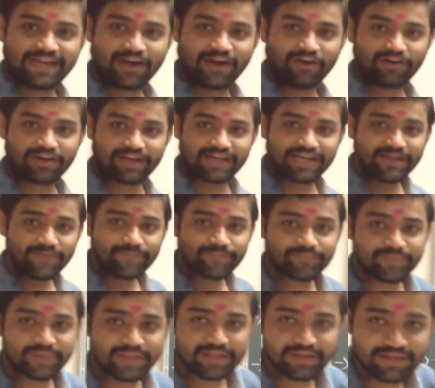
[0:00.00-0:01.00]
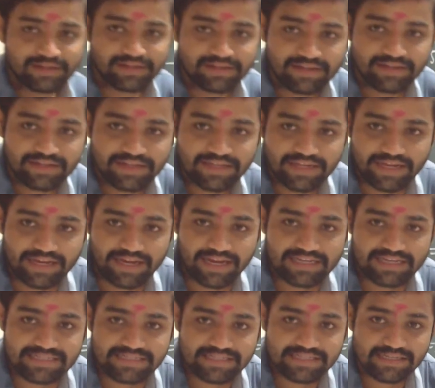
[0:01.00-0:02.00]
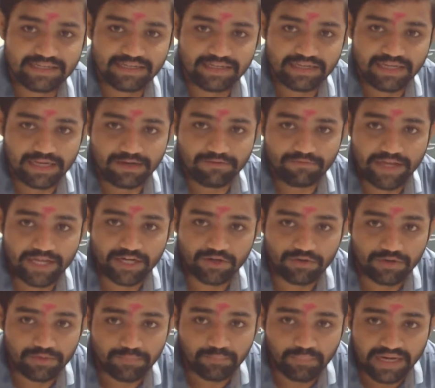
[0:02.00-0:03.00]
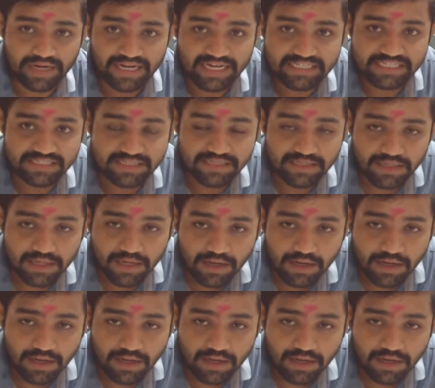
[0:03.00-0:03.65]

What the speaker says: Okay? Yes, very good. Prakash.